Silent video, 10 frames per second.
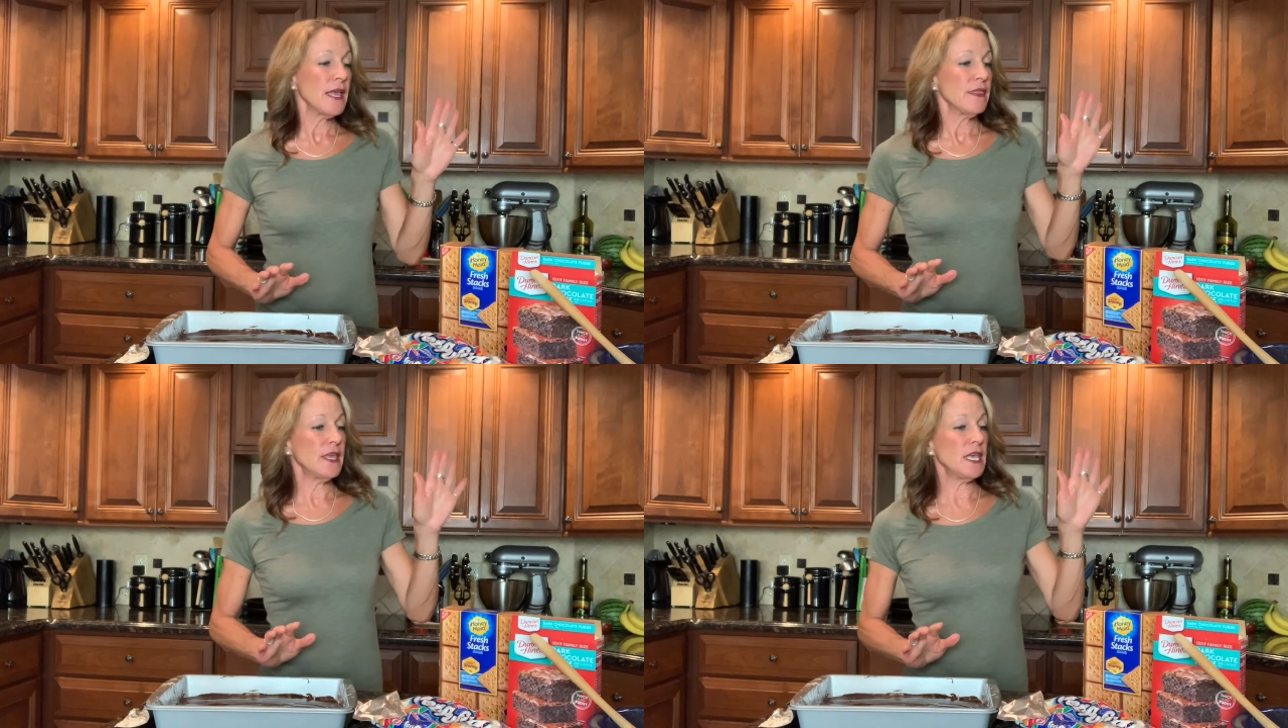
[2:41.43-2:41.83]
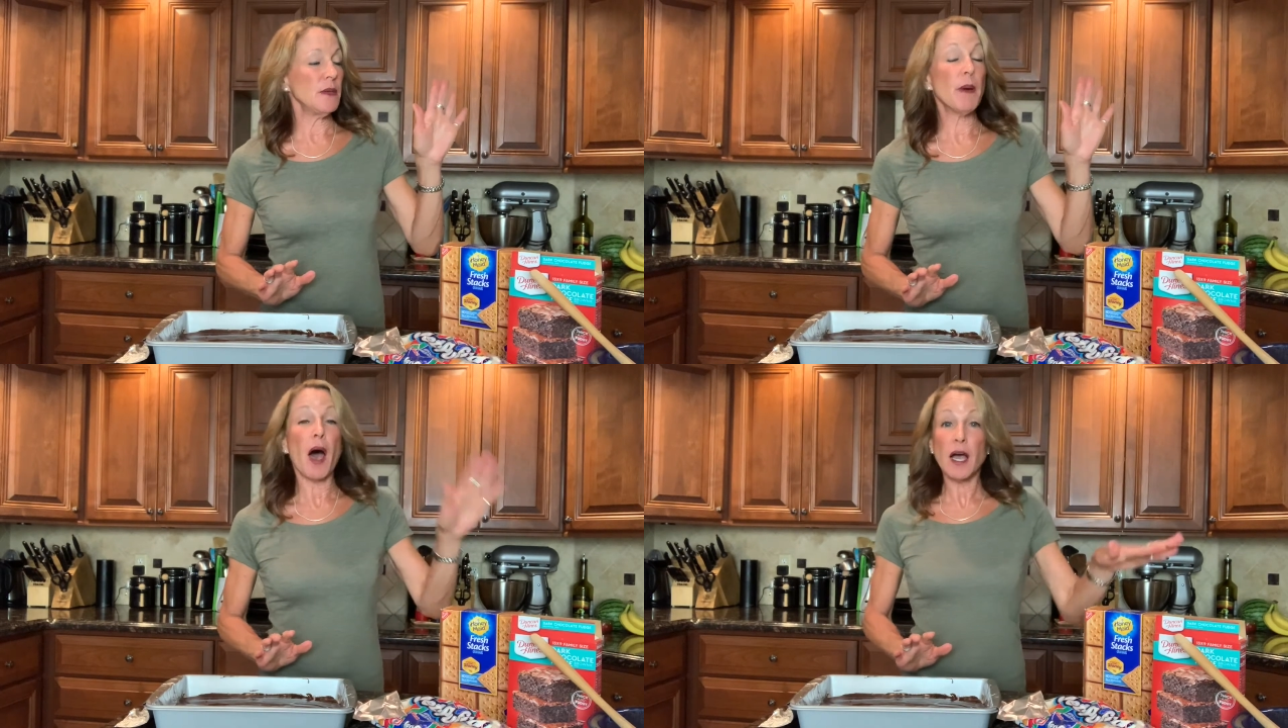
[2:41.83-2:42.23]
The
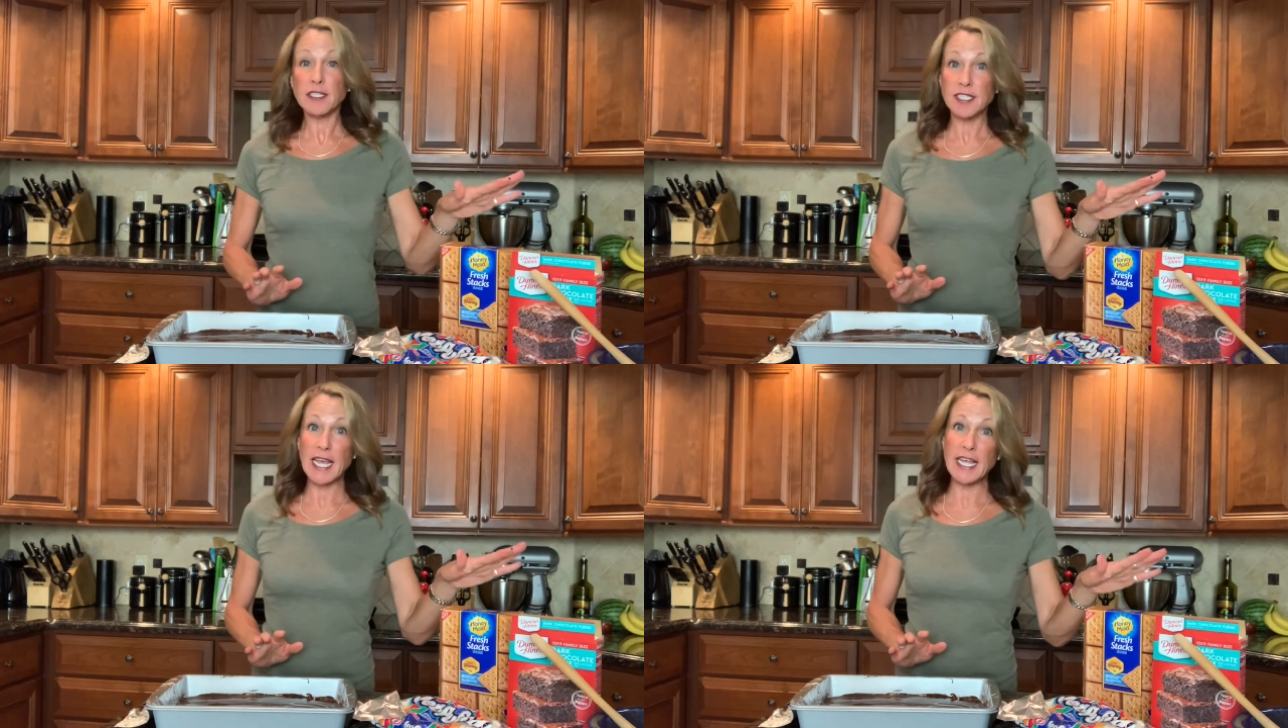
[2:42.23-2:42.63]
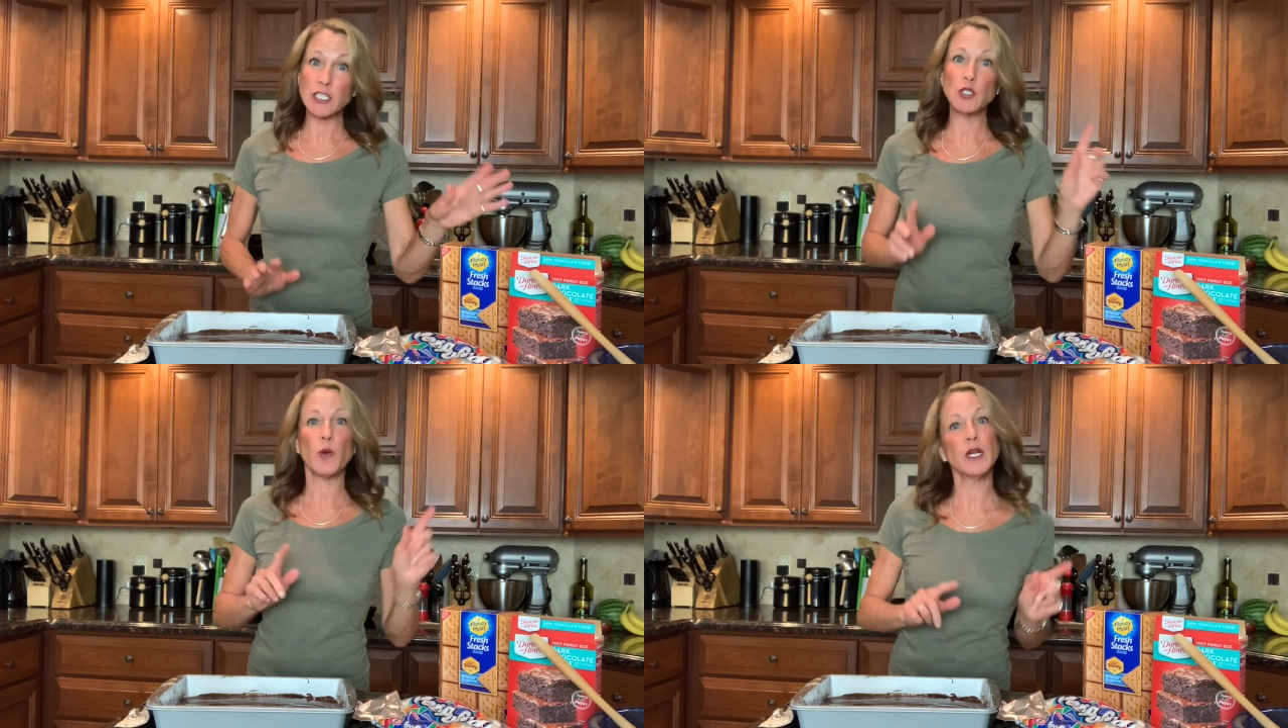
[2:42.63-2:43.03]
box says
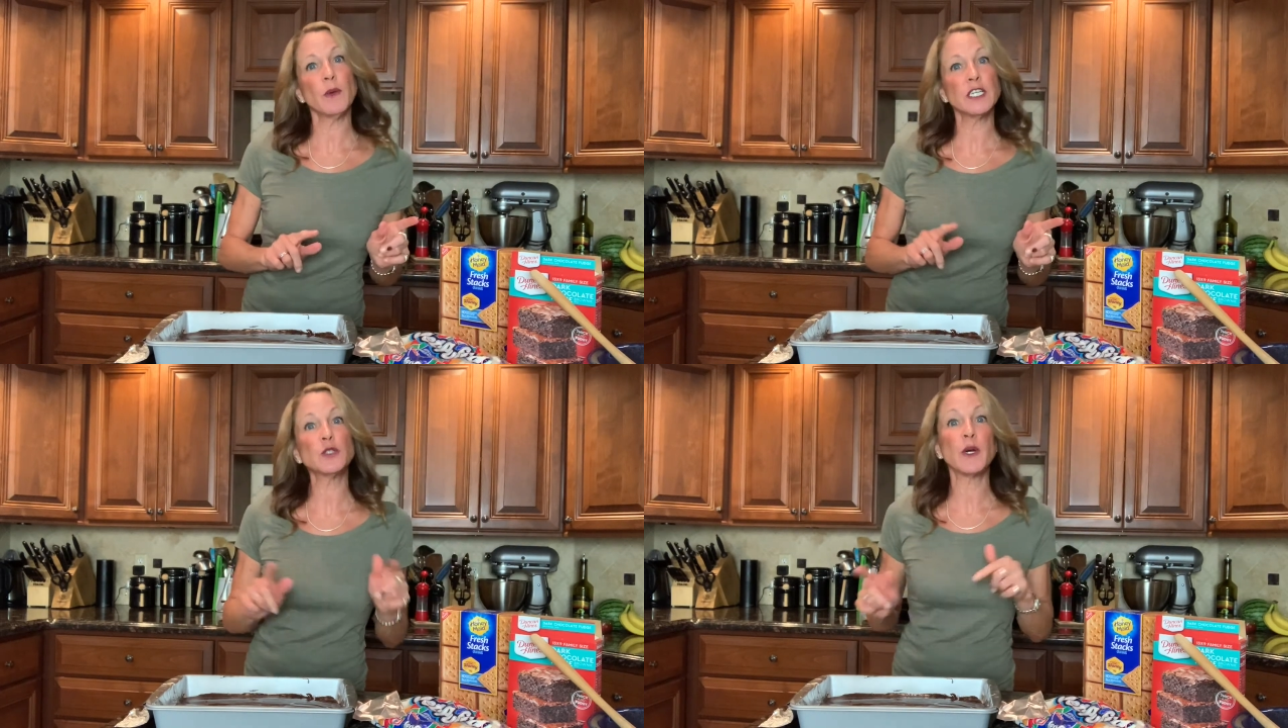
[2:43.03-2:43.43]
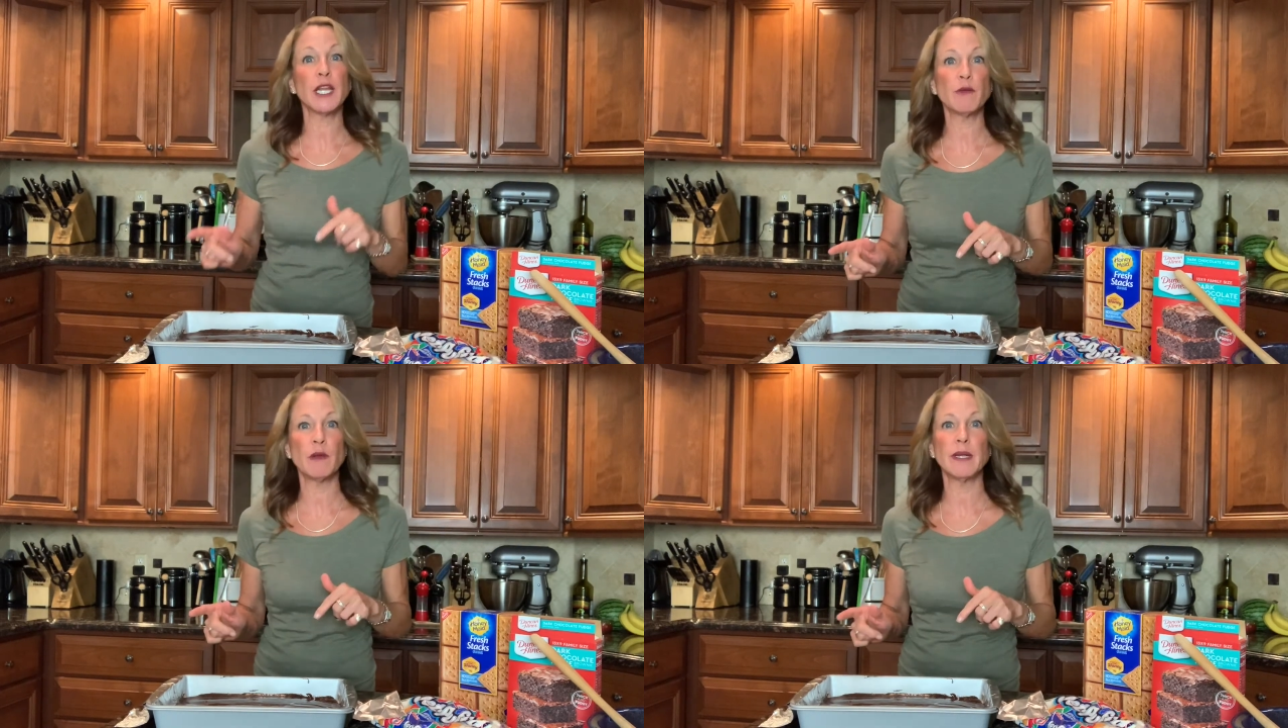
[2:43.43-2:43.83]
21 to
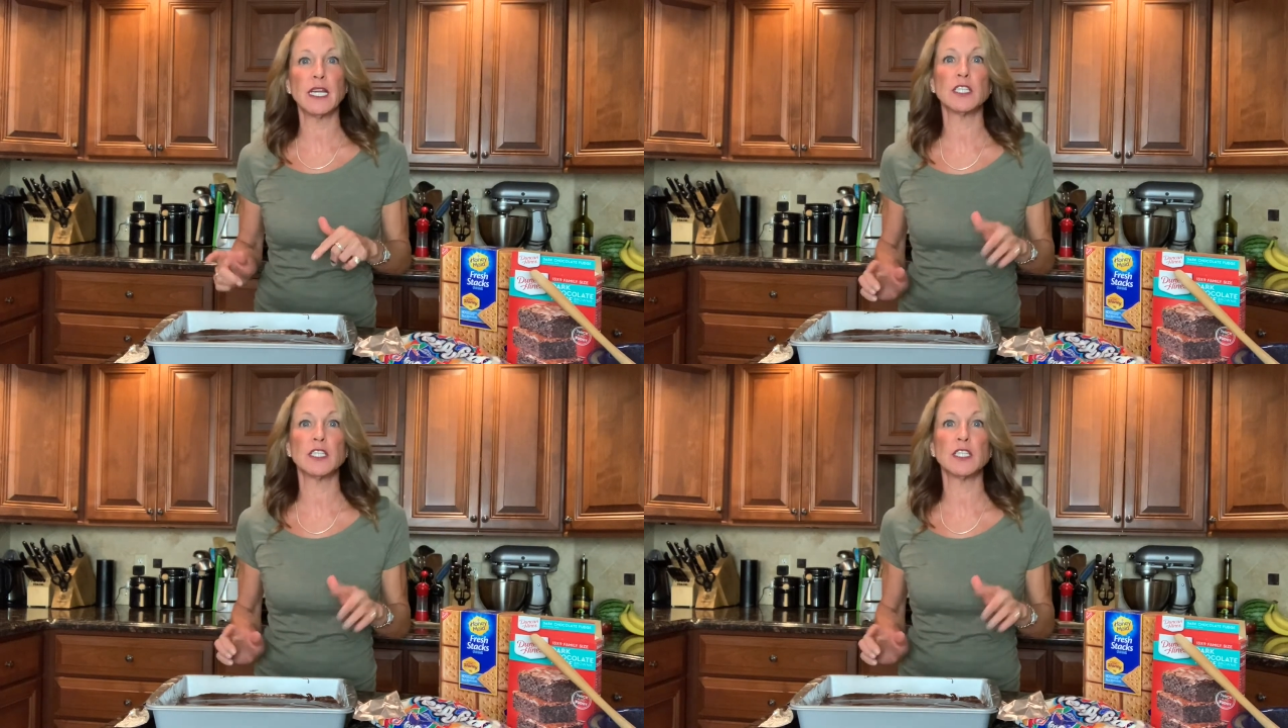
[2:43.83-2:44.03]
23 minutes,